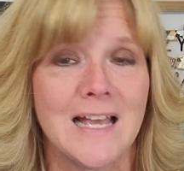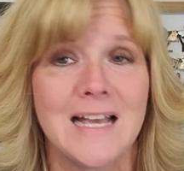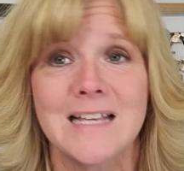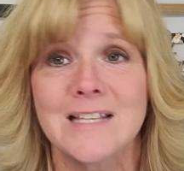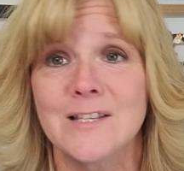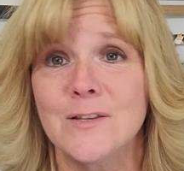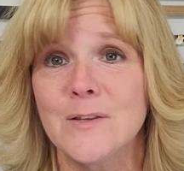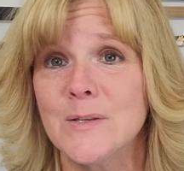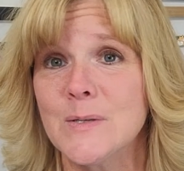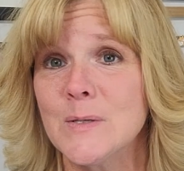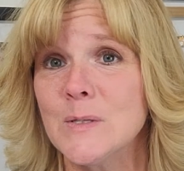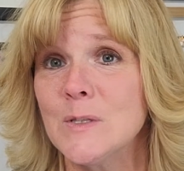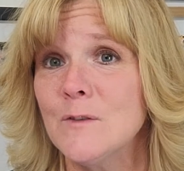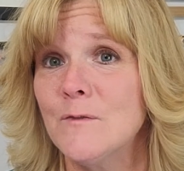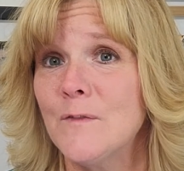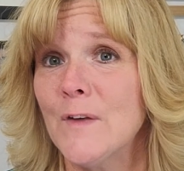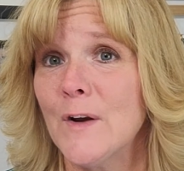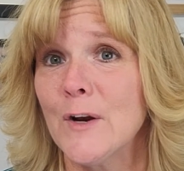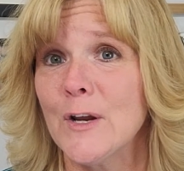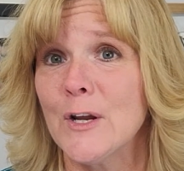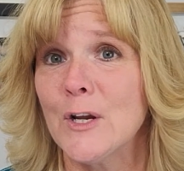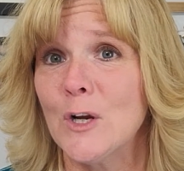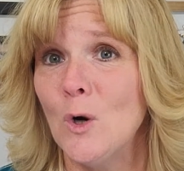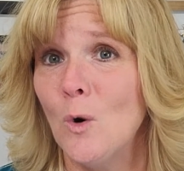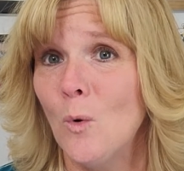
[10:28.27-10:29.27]
So this is a
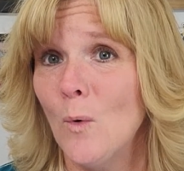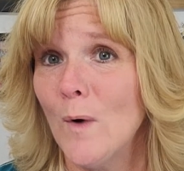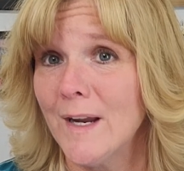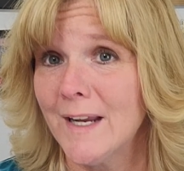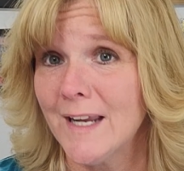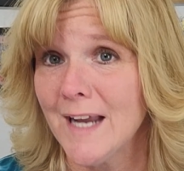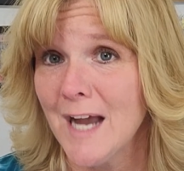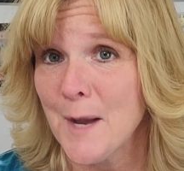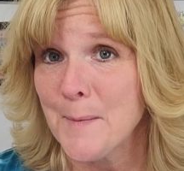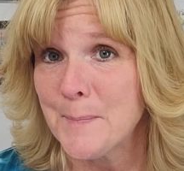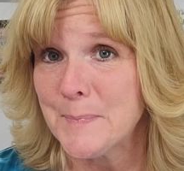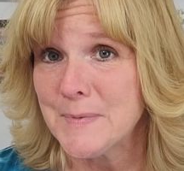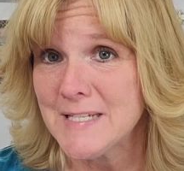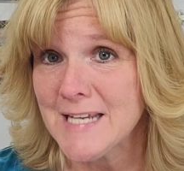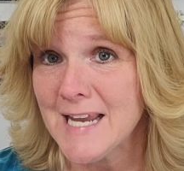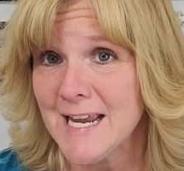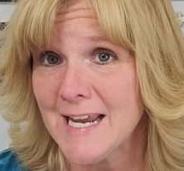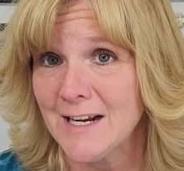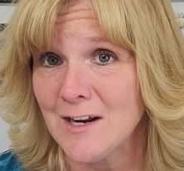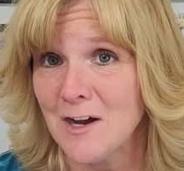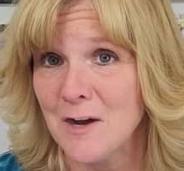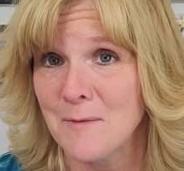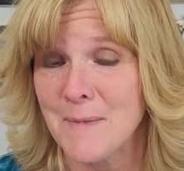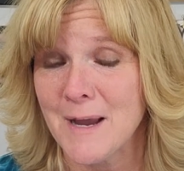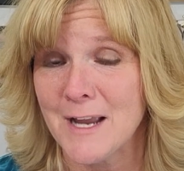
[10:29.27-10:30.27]
very quick
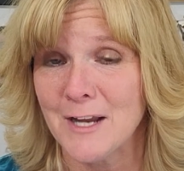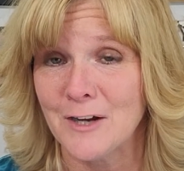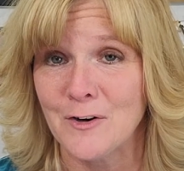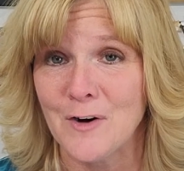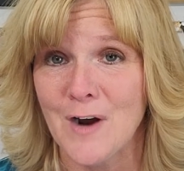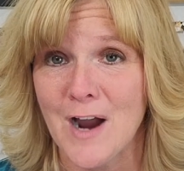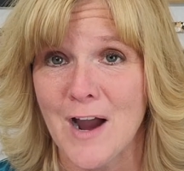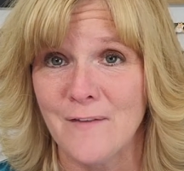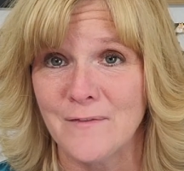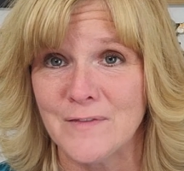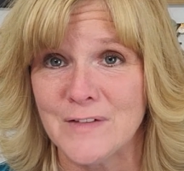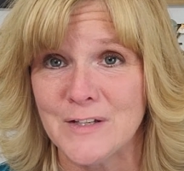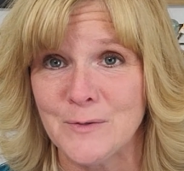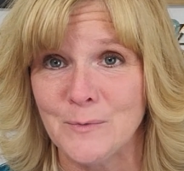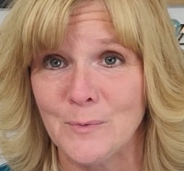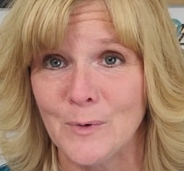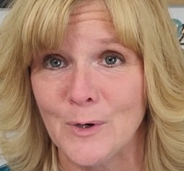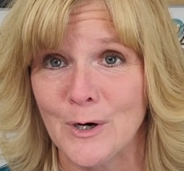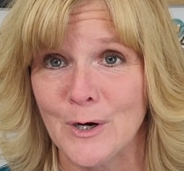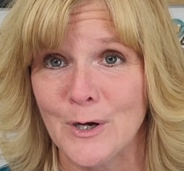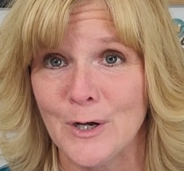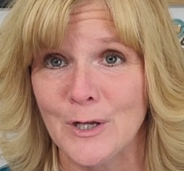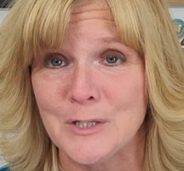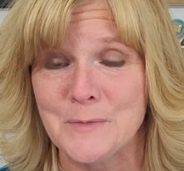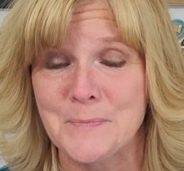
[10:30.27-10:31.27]
update on my crafty
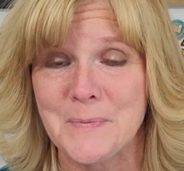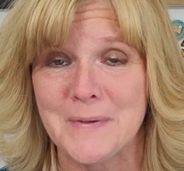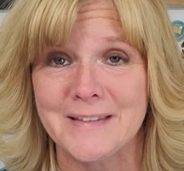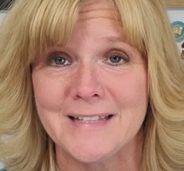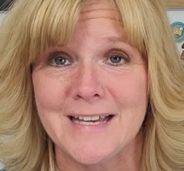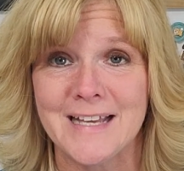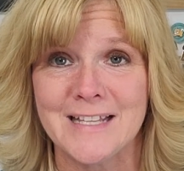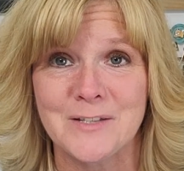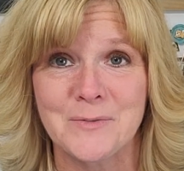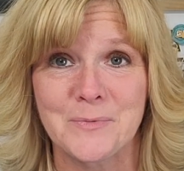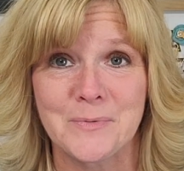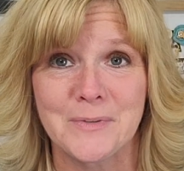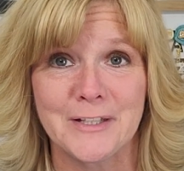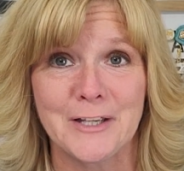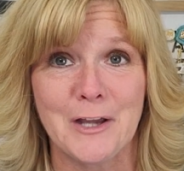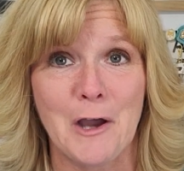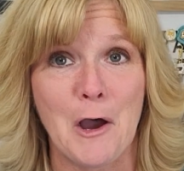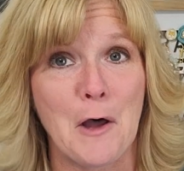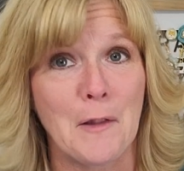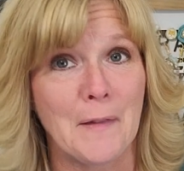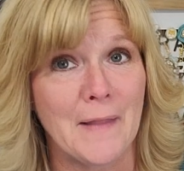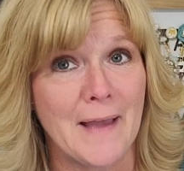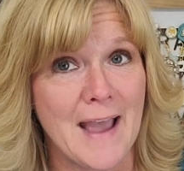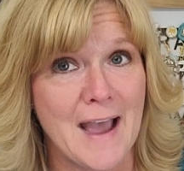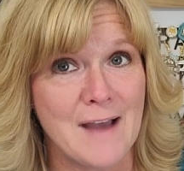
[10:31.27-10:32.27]
world, but that's really
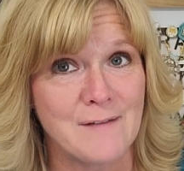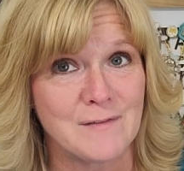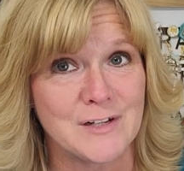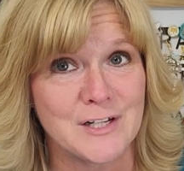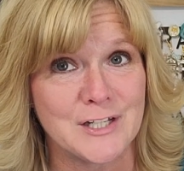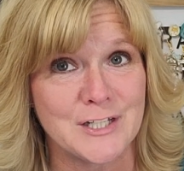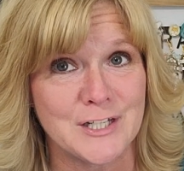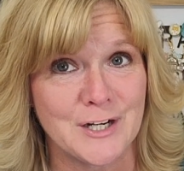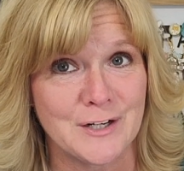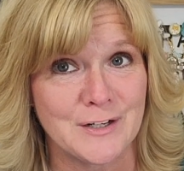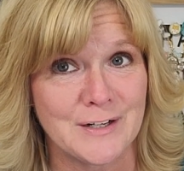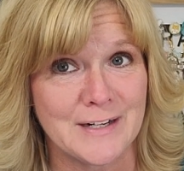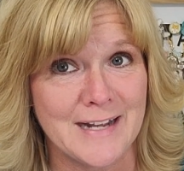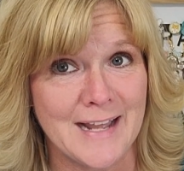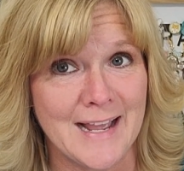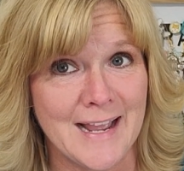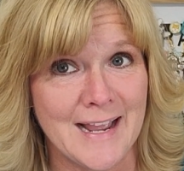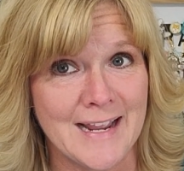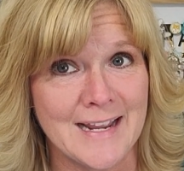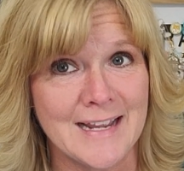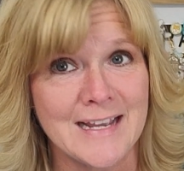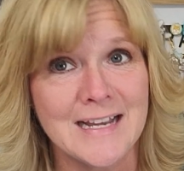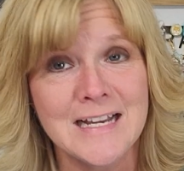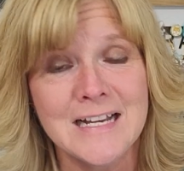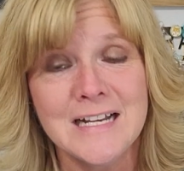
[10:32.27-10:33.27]
all I have to share
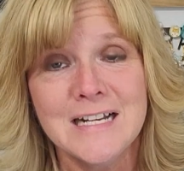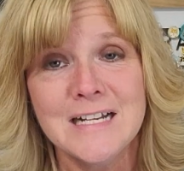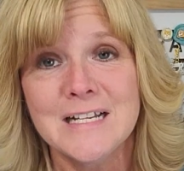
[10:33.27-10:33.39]
today.